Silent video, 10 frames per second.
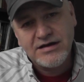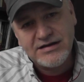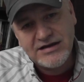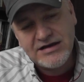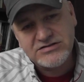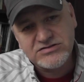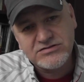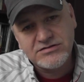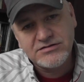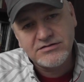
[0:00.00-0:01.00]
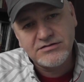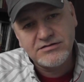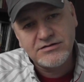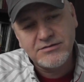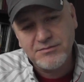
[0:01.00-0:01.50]
And yes,
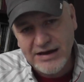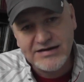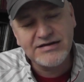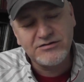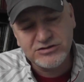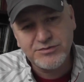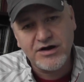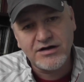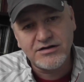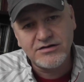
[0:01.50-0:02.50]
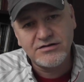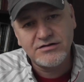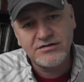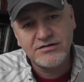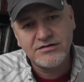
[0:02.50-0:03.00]
Matt did respond.
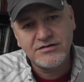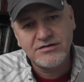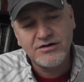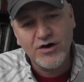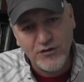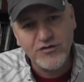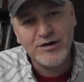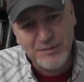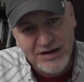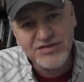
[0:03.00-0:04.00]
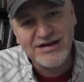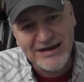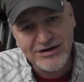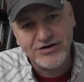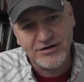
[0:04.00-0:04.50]
Over a month
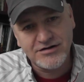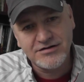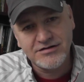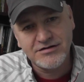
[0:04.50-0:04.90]
later.